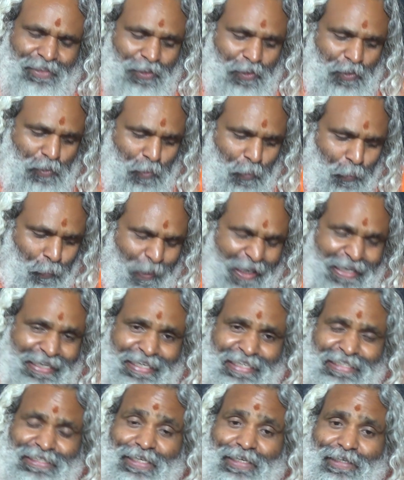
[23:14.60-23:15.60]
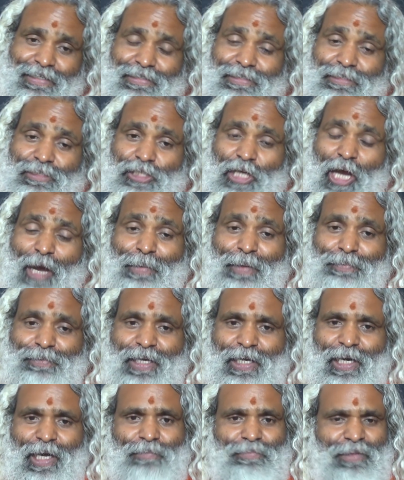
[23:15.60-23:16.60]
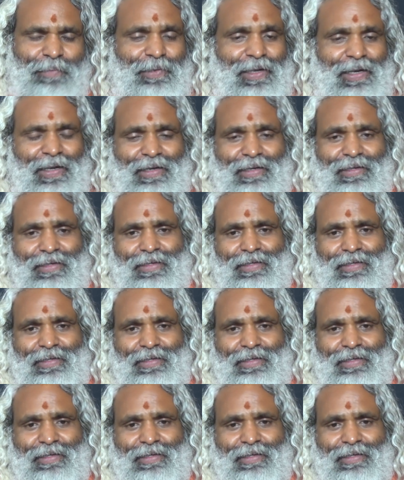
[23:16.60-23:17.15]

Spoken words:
So what is the job of the karma phala?